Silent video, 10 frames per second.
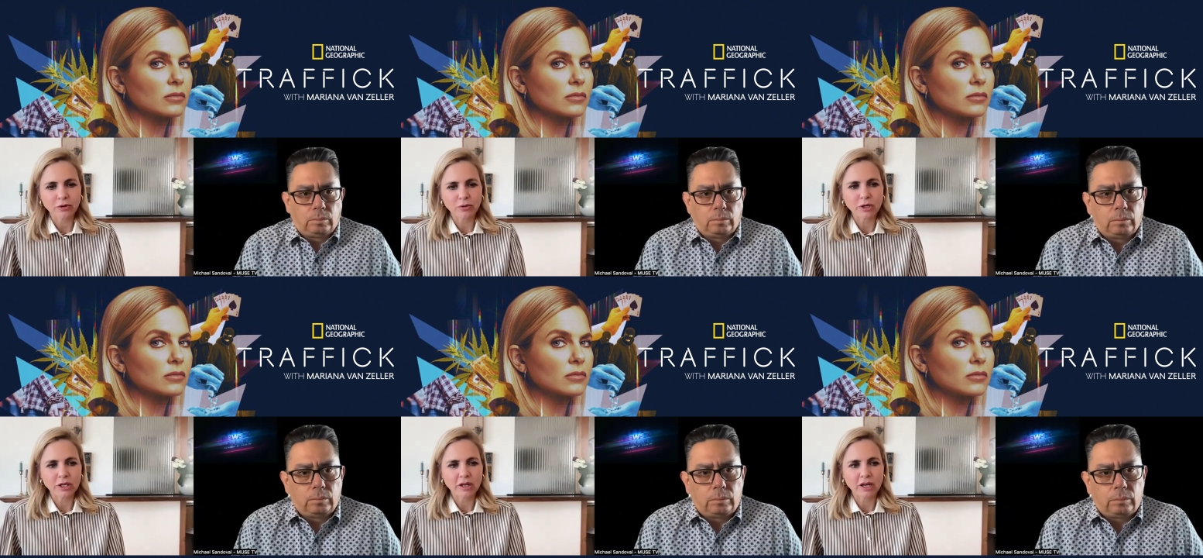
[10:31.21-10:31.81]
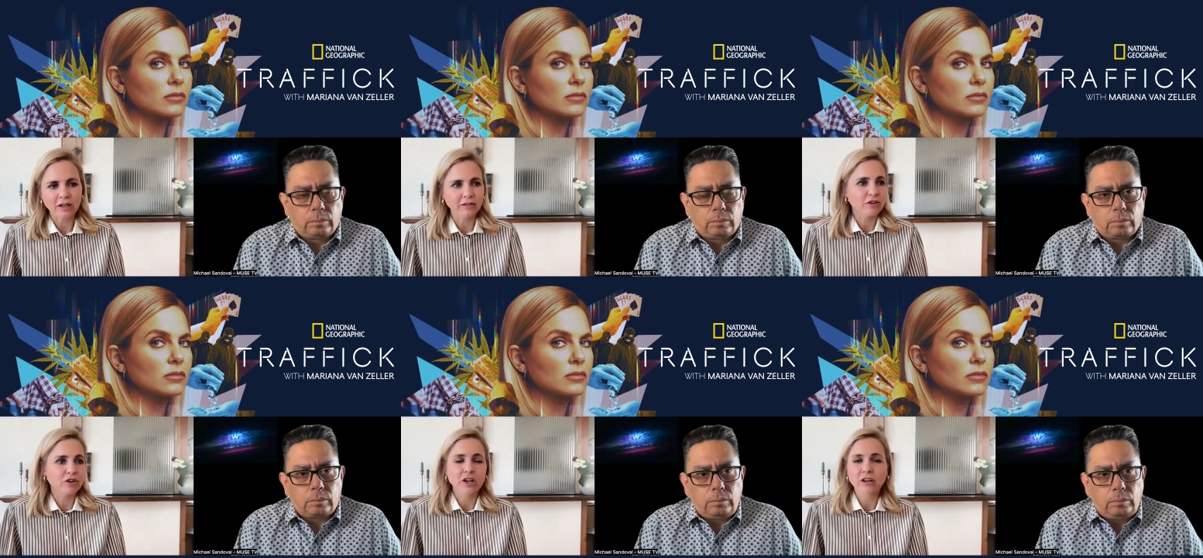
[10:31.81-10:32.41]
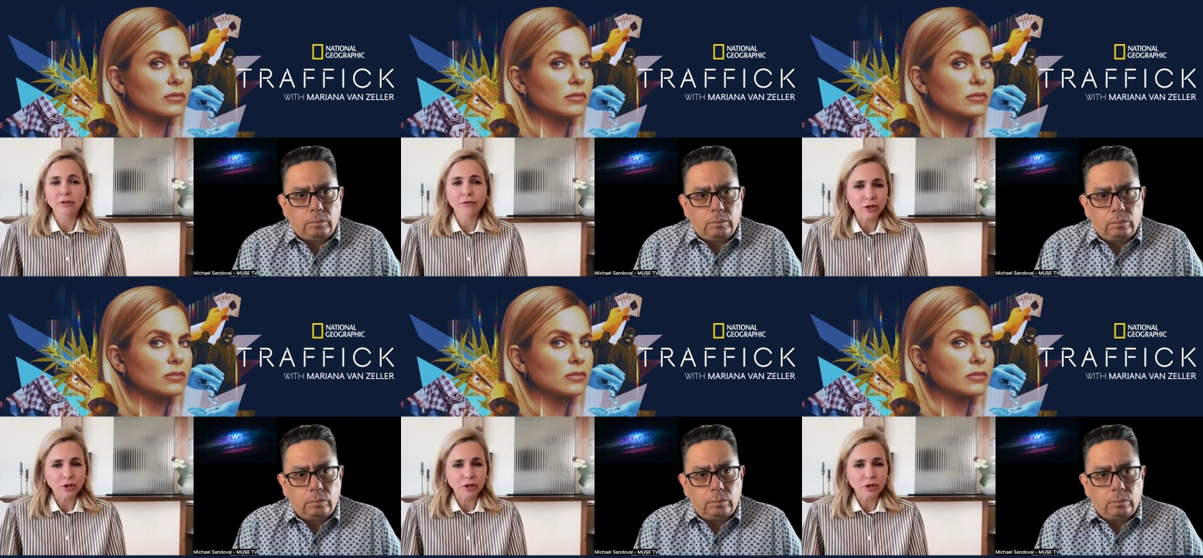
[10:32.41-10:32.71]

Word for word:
Speaker 1: don't realize there are not enough